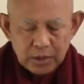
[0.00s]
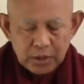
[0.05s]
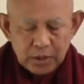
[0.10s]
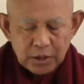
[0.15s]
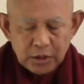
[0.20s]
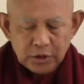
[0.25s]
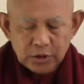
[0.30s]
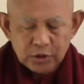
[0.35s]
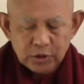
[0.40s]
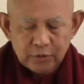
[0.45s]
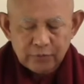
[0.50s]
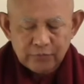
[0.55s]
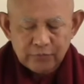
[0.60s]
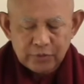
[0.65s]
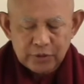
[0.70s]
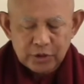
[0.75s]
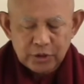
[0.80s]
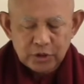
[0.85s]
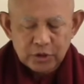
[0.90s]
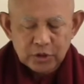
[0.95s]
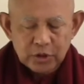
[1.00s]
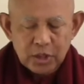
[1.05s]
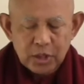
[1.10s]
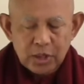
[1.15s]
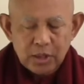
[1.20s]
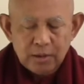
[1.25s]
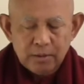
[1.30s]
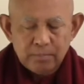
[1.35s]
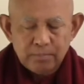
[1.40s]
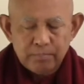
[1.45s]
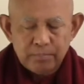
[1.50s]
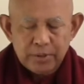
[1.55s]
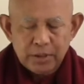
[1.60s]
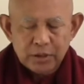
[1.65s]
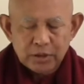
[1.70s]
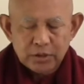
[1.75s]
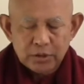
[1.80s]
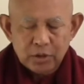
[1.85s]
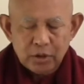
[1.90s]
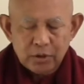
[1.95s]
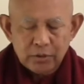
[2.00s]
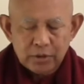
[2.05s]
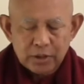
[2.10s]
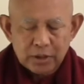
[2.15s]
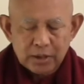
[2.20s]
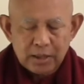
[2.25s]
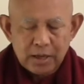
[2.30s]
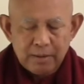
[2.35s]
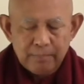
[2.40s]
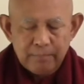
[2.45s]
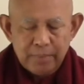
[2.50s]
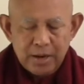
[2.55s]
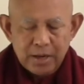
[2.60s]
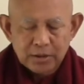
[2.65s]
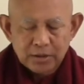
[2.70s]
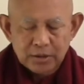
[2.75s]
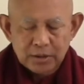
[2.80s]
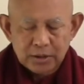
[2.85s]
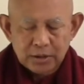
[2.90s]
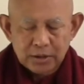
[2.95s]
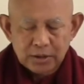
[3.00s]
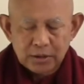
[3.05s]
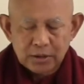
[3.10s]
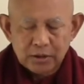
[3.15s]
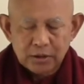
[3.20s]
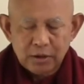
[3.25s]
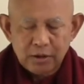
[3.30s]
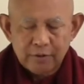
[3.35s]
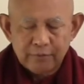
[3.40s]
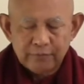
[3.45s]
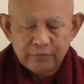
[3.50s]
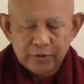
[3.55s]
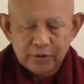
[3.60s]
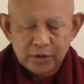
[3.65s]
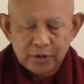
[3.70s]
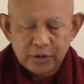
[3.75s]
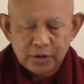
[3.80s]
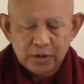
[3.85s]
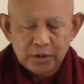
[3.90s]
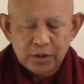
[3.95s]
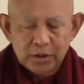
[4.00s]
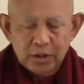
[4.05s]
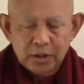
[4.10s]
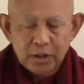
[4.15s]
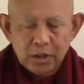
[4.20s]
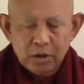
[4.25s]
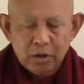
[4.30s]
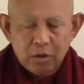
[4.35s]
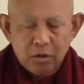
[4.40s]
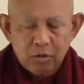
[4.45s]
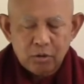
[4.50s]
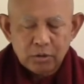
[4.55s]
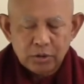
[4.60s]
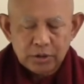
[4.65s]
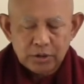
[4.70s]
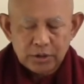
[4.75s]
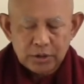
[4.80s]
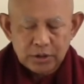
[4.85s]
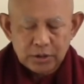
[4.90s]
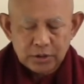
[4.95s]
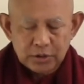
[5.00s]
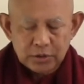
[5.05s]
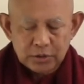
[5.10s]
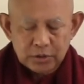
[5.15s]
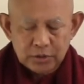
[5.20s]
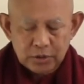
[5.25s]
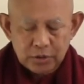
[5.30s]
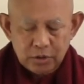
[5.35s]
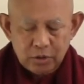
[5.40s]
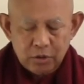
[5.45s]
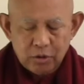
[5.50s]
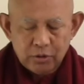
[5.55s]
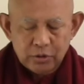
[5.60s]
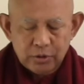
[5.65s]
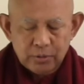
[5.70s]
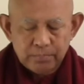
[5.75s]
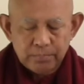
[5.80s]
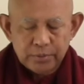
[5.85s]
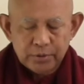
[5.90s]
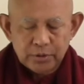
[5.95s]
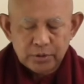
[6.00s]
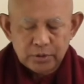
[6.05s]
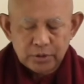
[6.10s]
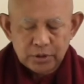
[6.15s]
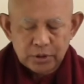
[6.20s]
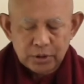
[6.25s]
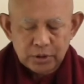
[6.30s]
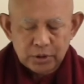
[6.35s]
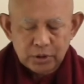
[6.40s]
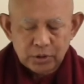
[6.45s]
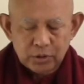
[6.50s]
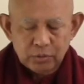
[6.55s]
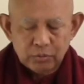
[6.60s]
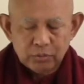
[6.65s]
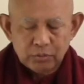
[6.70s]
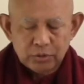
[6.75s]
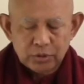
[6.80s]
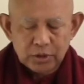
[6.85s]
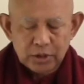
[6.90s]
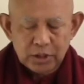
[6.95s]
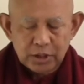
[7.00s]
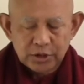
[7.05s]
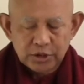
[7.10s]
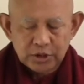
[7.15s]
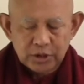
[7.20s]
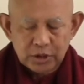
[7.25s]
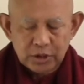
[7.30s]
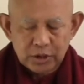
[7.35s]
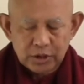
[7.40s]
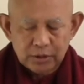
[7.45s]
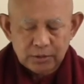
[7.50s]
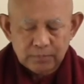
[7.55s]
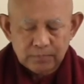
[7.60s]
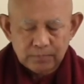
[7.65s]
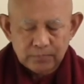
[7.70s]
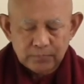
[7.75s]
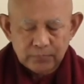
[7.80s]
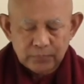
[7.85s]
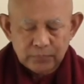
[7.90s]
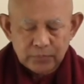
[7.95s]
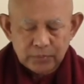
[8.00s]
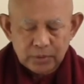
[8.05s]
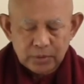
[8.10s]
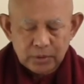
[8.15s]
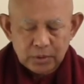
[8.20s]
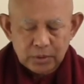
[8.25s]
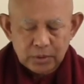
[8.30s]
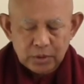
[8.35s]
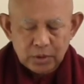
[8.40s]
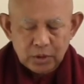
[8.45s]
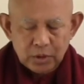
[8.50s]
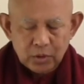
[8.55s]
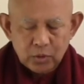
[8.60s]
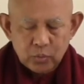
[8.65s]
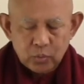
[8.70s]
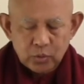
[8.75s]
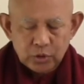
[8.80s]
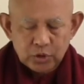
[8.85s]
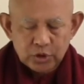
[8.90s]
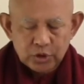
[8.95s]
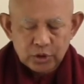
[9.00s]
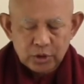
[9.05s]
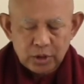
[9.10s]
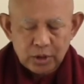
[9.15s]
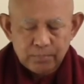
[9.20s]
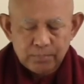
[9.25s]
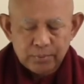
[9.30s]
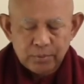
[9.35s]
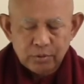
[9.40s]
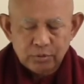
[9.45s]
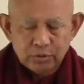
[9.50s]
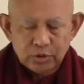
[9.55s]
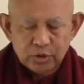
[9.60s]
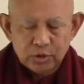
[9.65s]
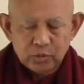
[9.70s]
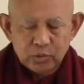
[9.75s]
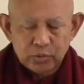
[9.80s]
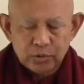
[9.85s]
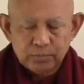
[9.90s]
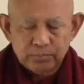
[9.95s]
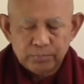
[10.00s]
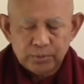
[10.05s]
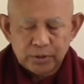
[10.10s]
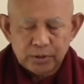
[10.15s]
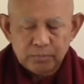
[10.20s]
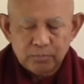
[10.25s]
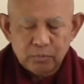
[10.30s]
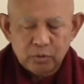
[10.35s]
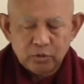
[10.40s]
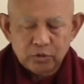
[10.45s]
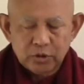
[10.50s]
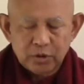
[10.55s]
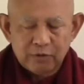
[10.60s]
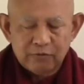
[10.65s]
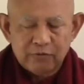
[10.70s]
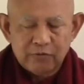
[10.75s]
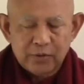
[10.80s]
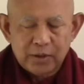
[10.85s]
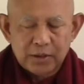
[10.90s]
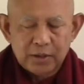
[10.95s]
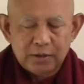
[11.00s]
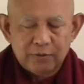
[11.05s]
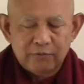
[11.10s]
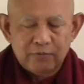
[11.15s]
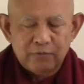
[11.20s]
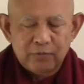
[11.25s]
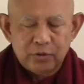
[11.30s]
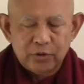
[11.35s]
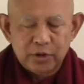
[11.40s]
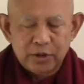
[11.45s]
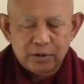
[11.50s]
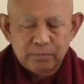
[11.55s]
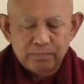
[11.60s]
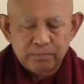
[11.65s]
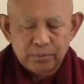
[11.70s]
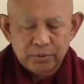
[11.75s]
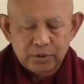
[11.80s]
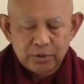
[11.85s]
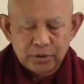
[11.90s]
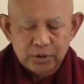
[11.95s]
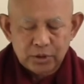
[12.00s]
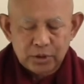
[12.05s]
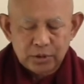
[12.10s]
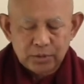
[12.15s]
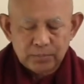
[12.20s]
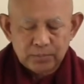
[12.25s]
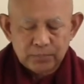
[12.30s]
each of these based on the capacity of the audience or the person who is listening, which approach will be most effective for that person.